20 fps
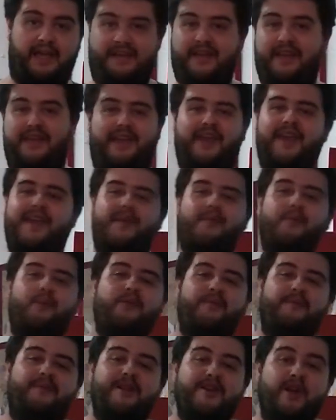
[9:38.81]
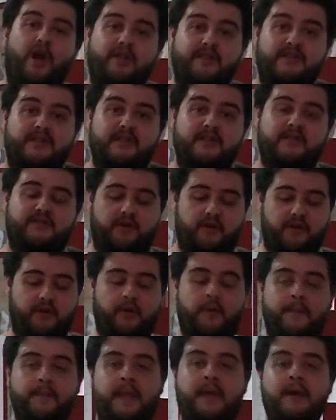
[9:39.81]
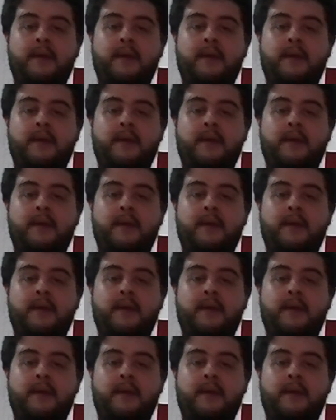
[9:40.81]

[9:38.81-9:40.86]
It would be nonsense for you,